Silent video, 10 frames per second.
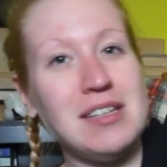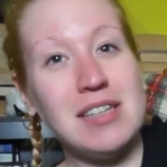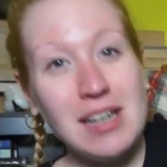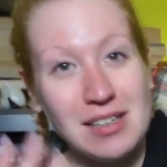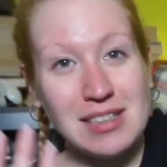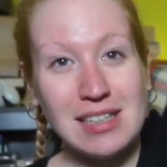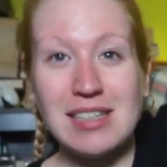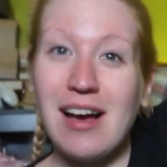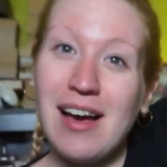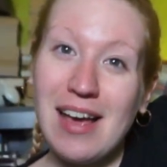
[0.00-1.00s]
Tile says
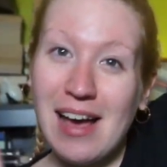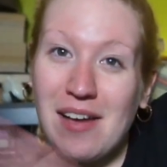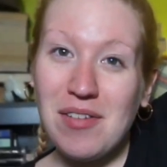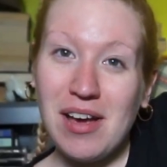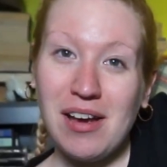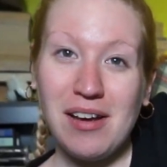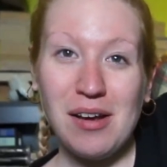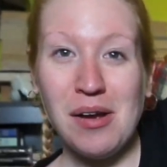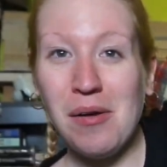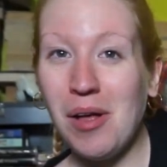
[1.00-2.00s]
I have a
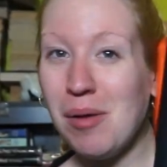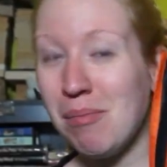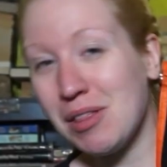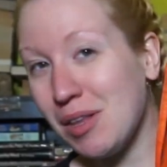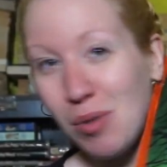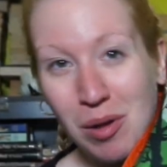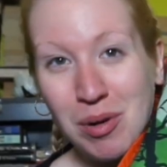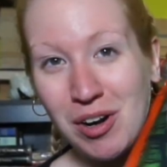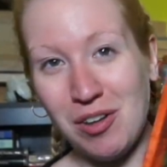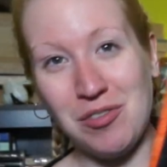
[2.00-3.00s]
monthly
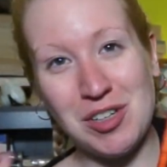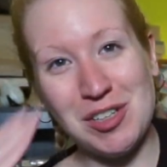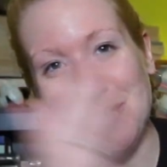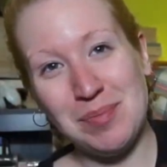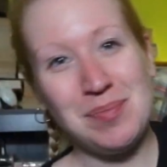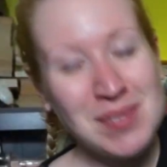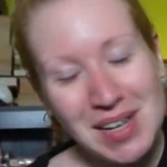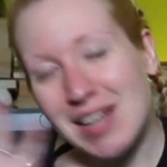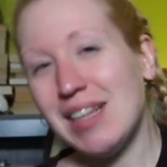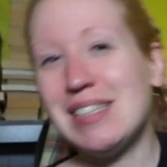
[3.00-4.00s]
Walmart haul for you.
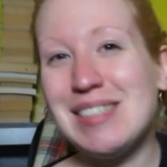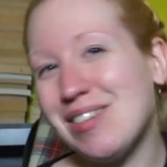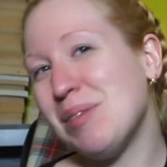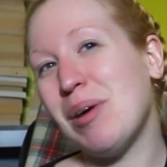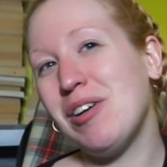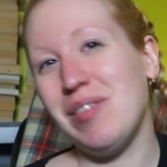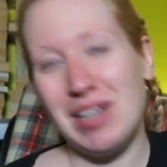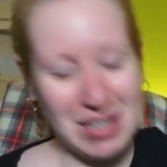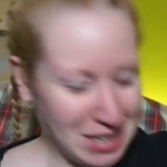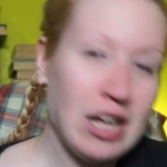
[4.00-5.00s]
This is only part of it.
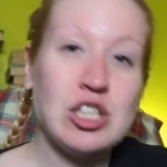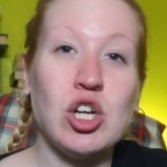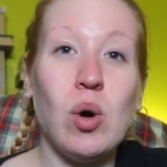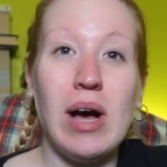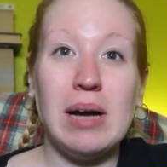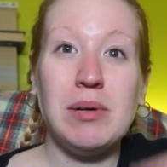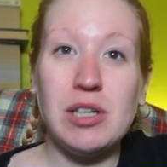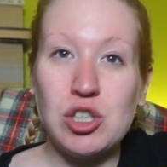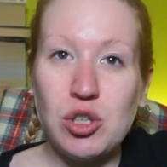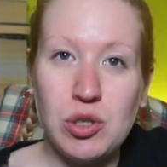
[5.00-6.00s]
So I'm
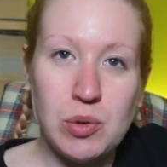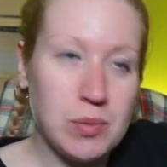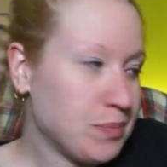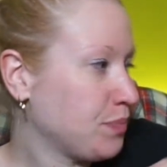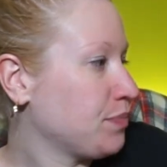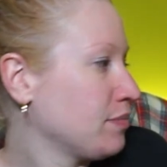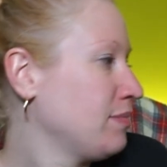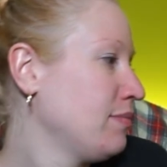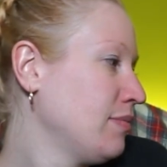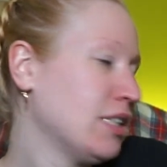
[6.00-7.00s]
going to show you
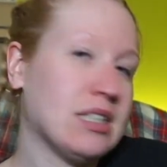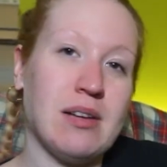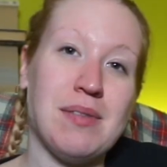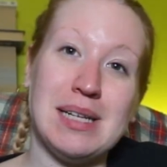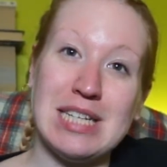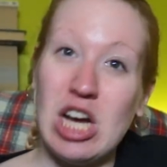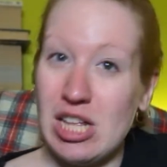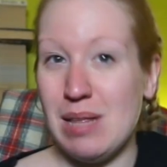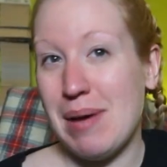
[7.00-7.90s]
the stuff that's not in the